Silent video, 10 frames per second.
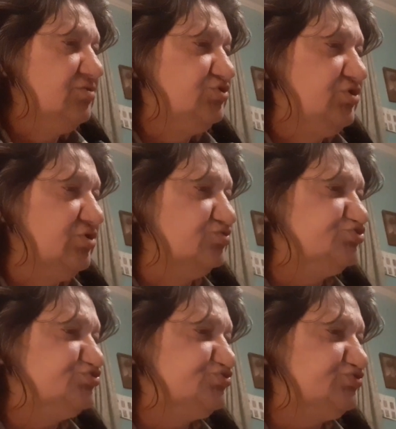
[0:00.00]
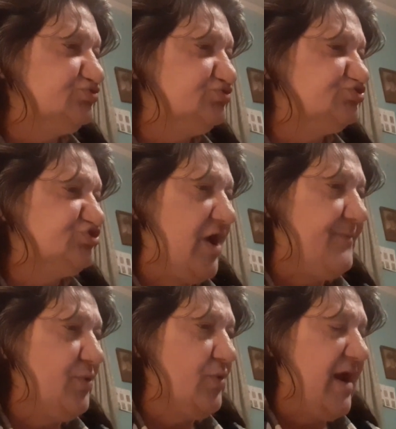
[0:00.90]
to
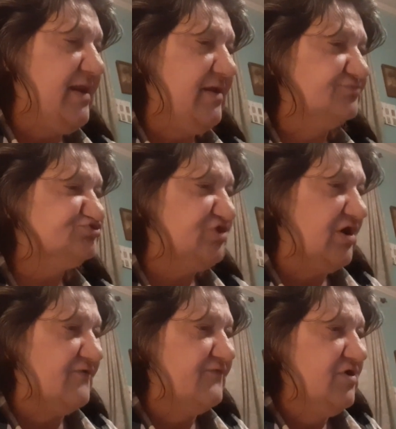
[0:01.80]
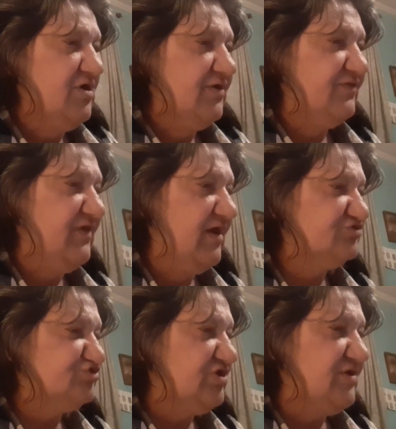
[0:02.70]
separate himself
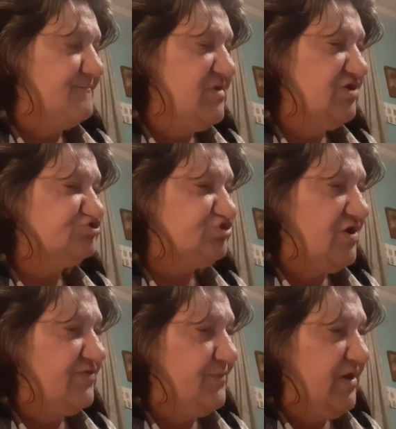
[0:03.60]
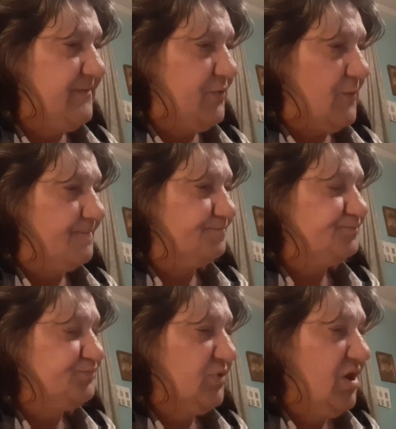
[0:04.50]
thence in the midst of the people.
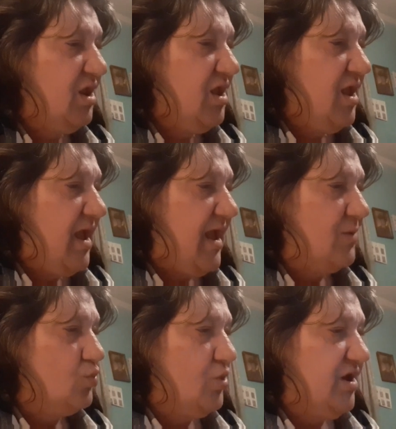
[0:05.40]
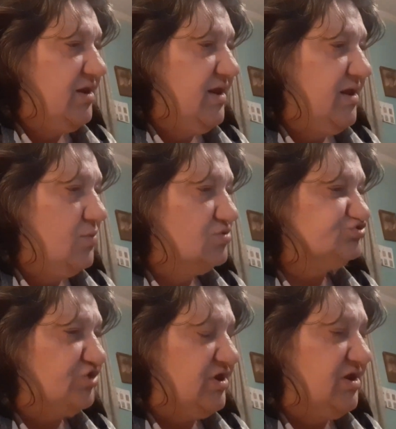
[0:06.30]
And when he
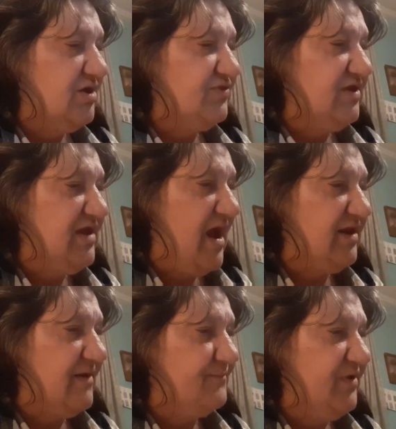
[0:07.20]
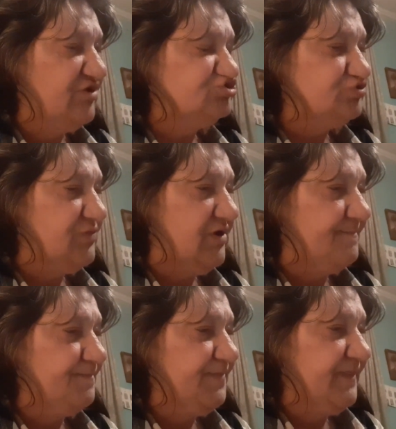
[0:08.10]
was in the gate of
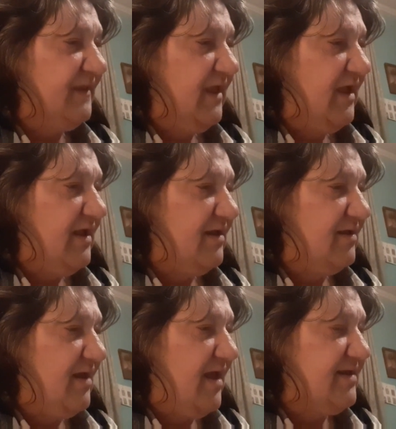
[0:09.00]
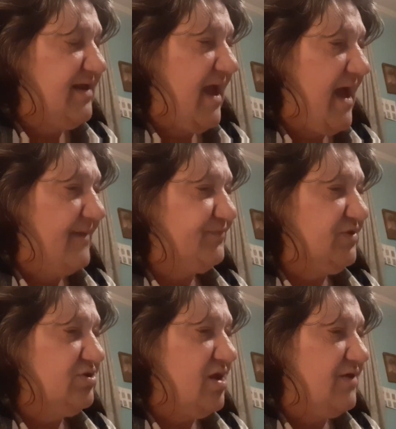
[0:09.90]
Benjamin, a
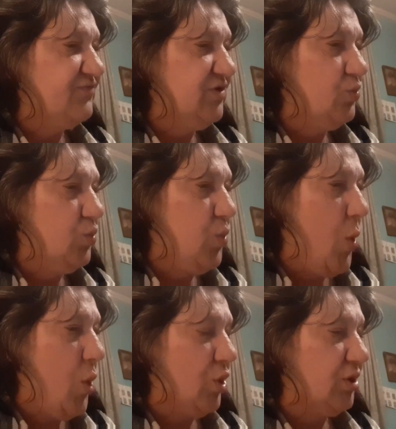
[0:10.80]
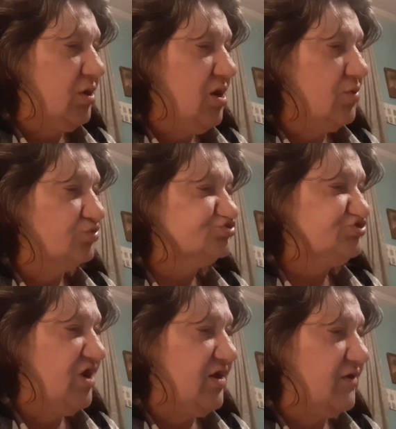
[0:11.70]
captain of the ward was
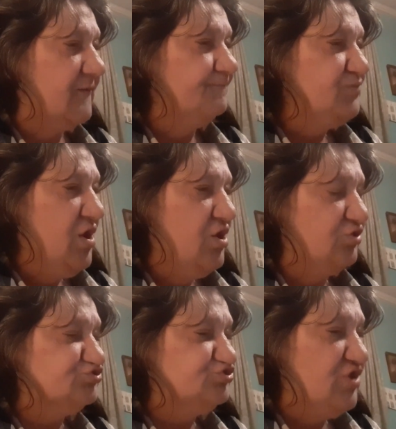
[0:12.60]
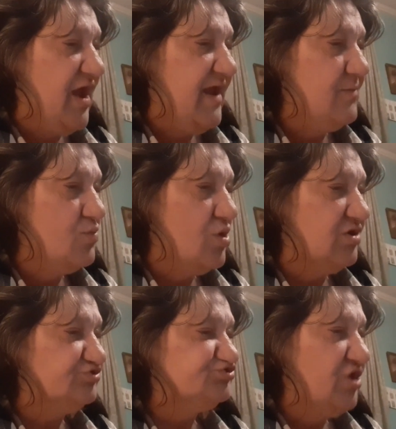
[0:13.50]
there, whose name
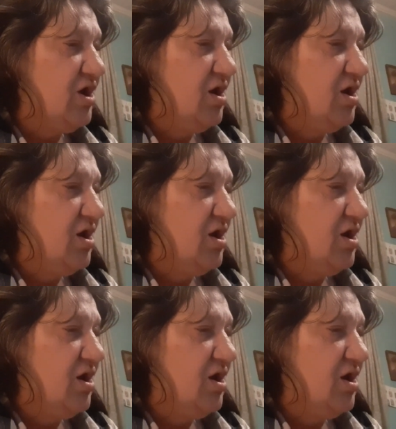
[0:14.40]
was